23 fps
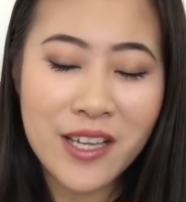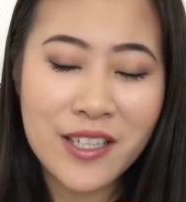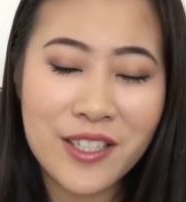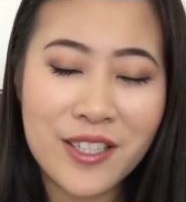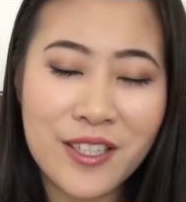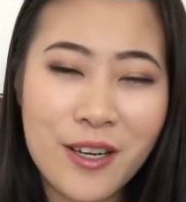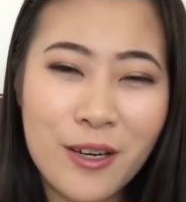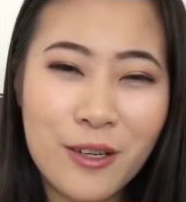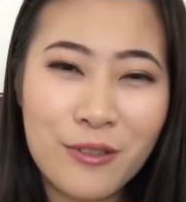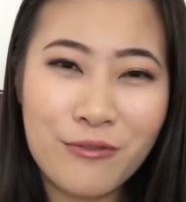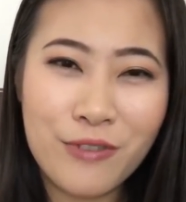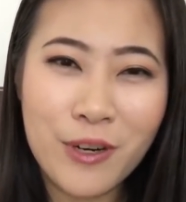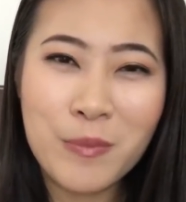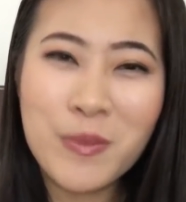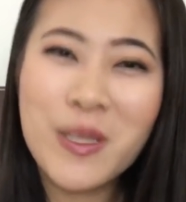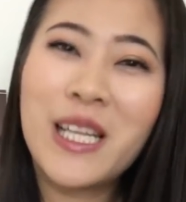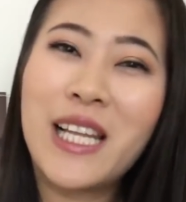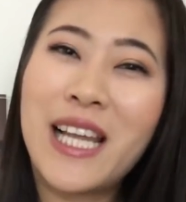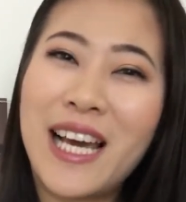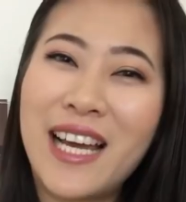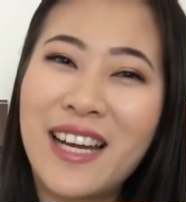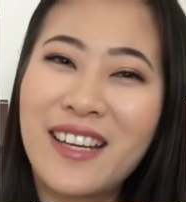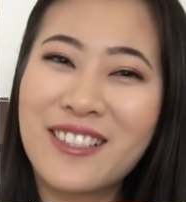So from
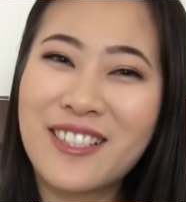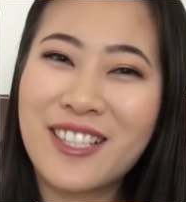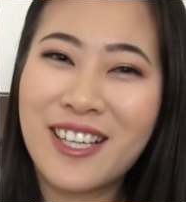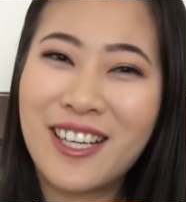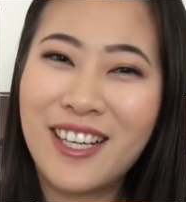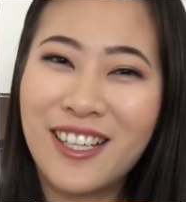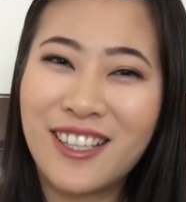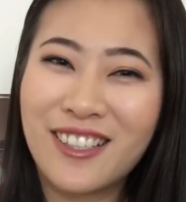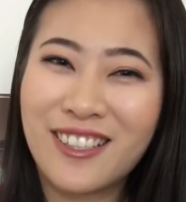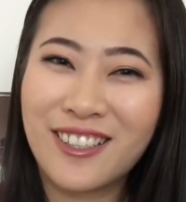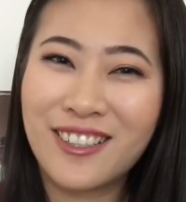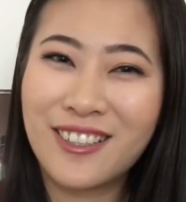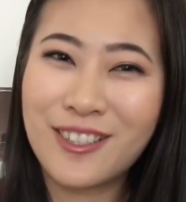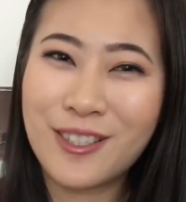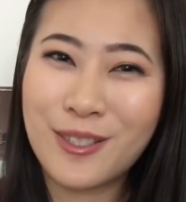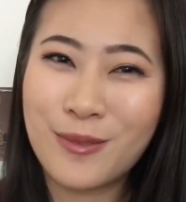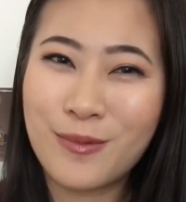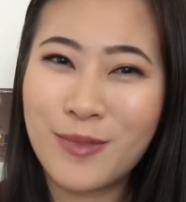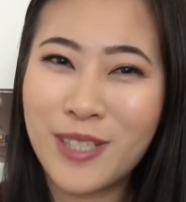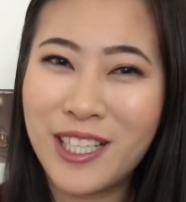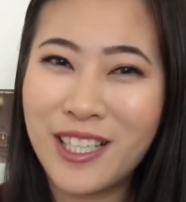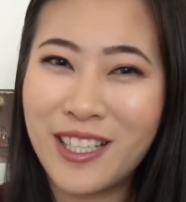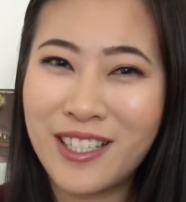the lightest color,
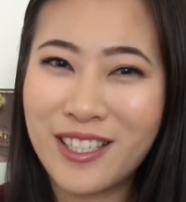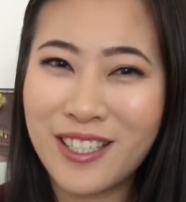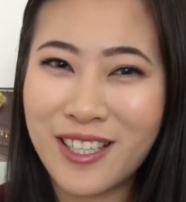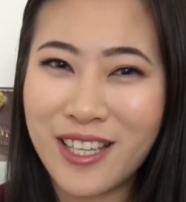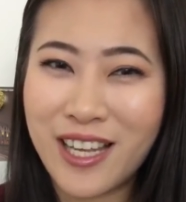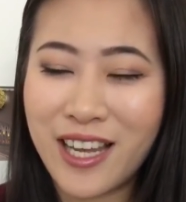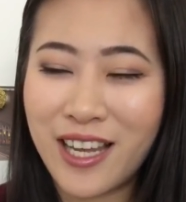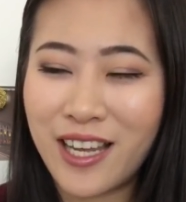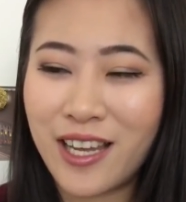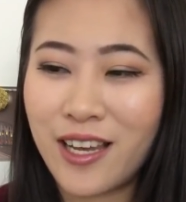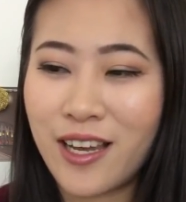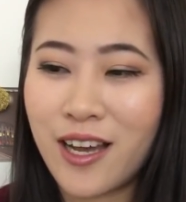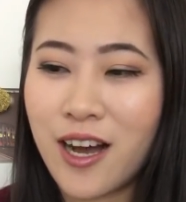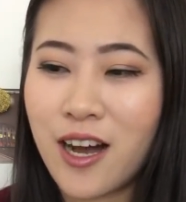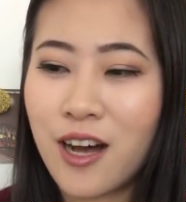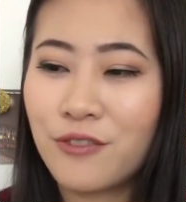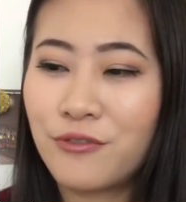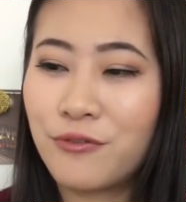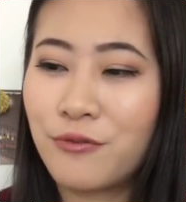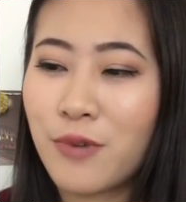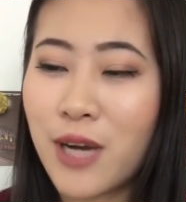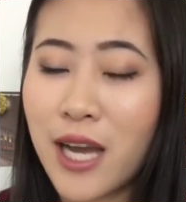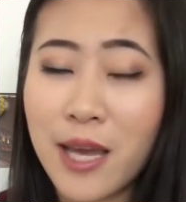this one is a
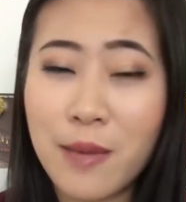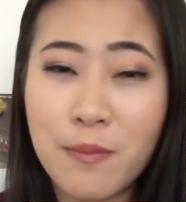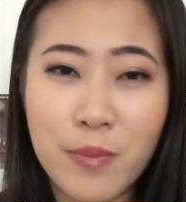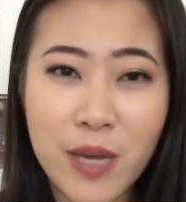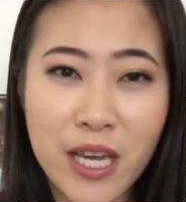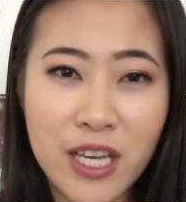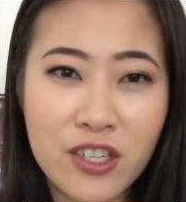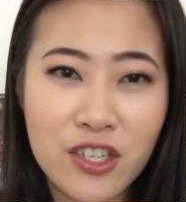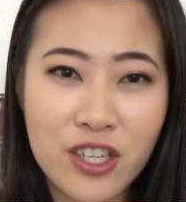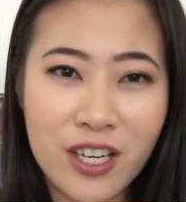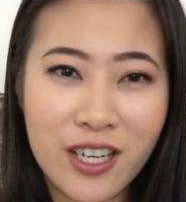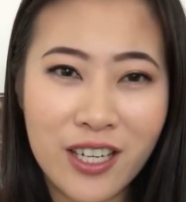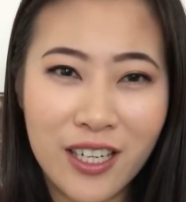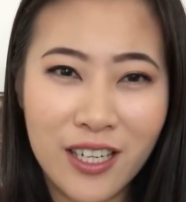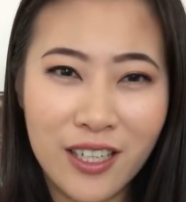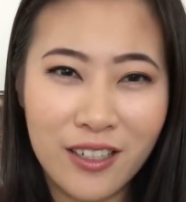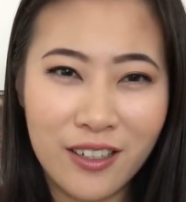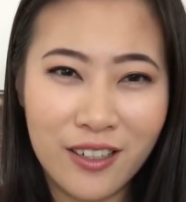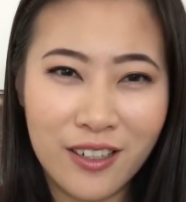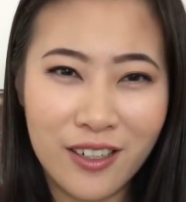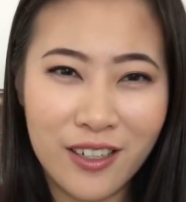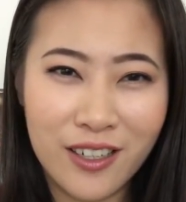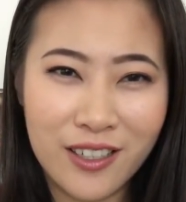off-white beigey
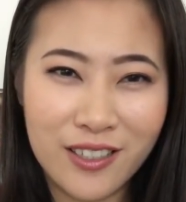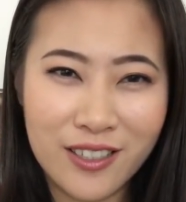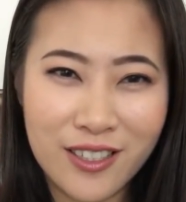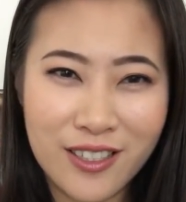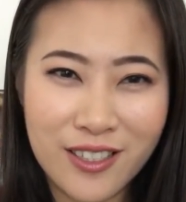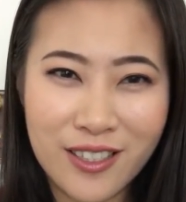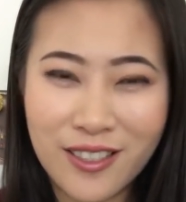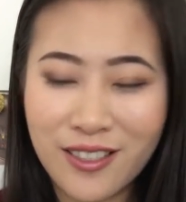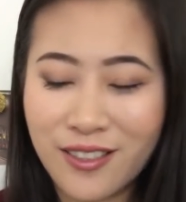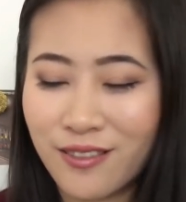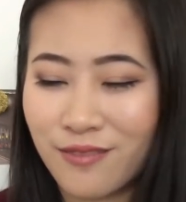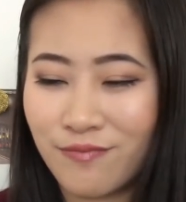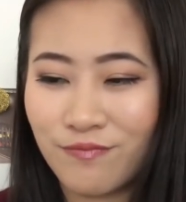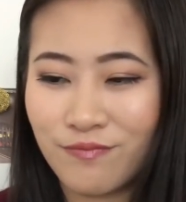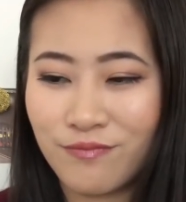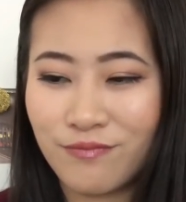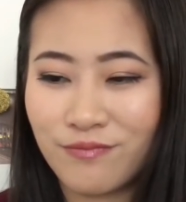color. It's,